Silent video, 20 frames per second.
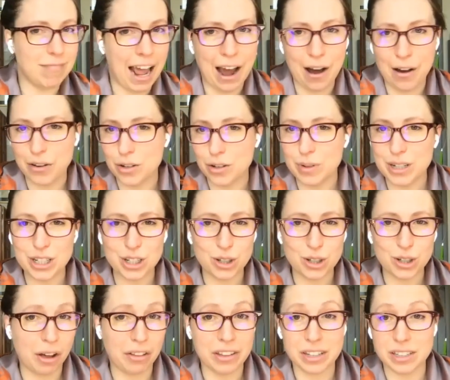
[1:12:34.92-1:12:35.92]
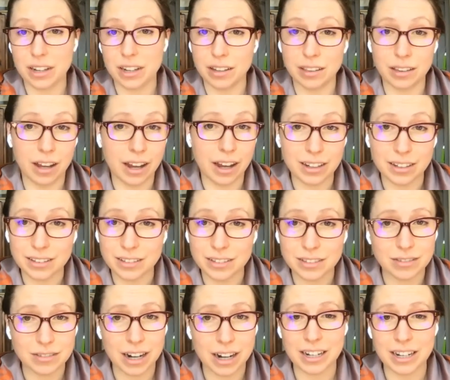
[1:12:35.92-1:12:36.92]
how do we do all this online,
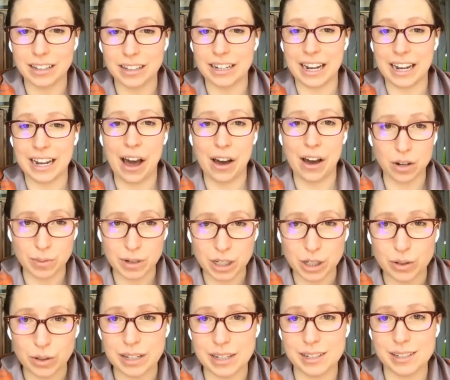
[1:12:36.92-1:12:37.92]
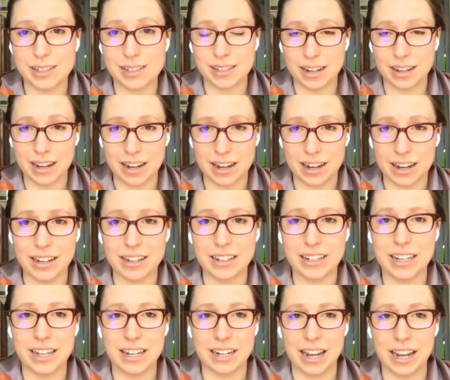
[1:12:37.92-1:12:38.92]
right? Like how do we do this? Uh,
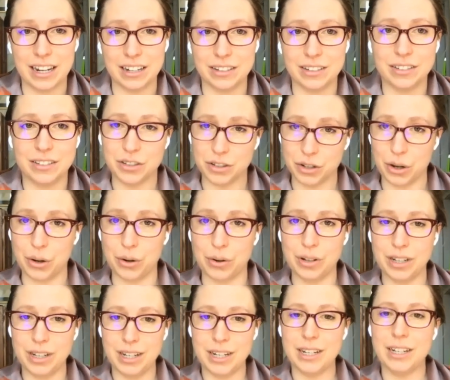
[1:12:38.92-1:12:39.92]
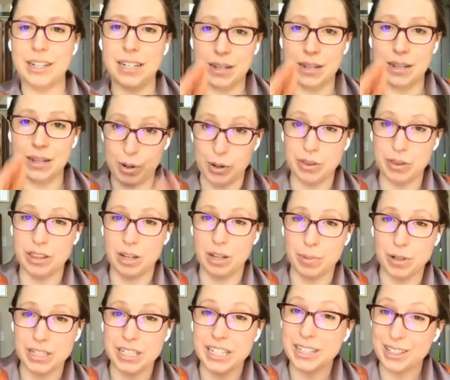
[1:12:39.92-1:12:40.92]
in and so both in the
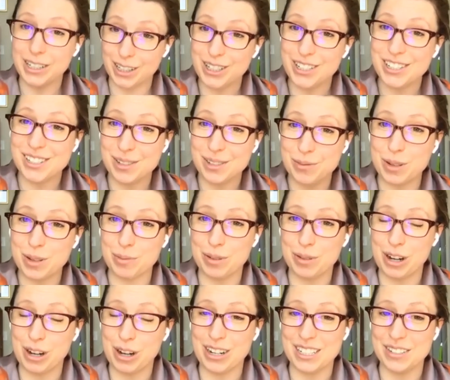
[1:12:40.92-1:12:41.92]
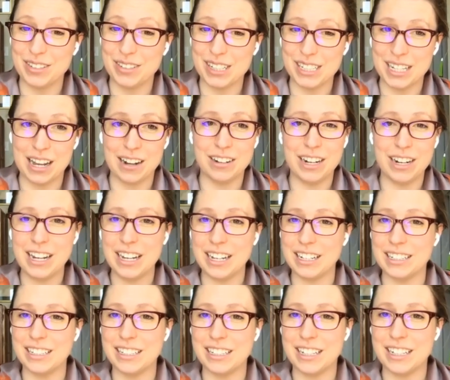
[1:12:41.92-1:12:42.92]
particulars with regard to Civic Saturday,
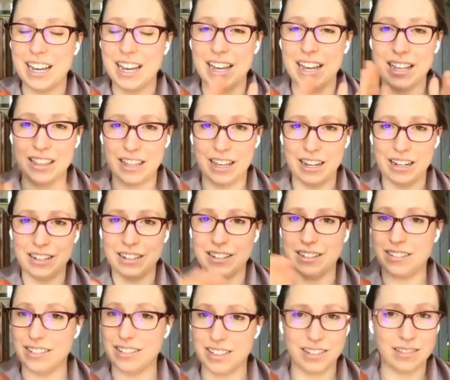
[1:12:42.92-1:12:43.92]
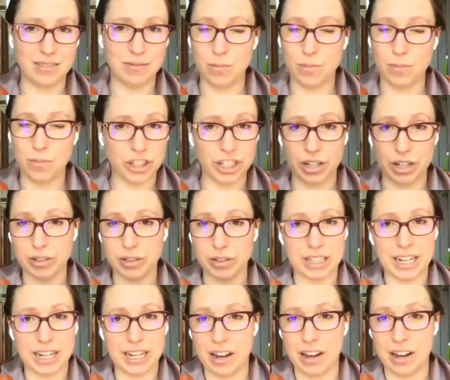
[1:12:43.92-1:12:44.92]
and then more generally,
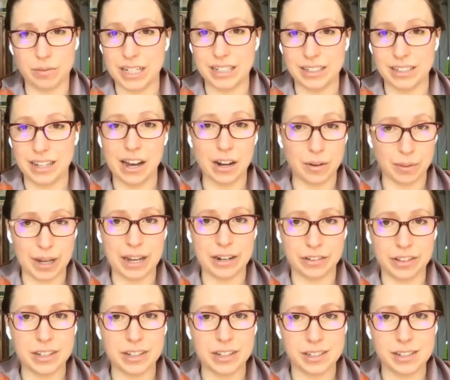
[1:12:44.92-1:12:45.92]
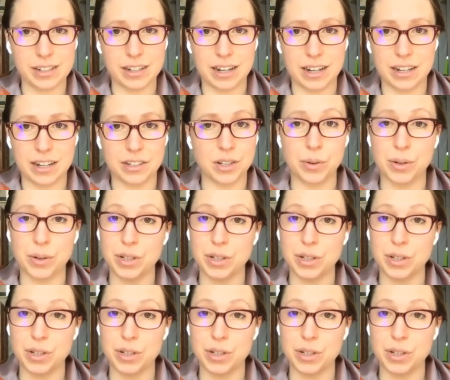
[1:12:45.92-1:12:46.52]
how do we how do we handle this? Uh, so we'll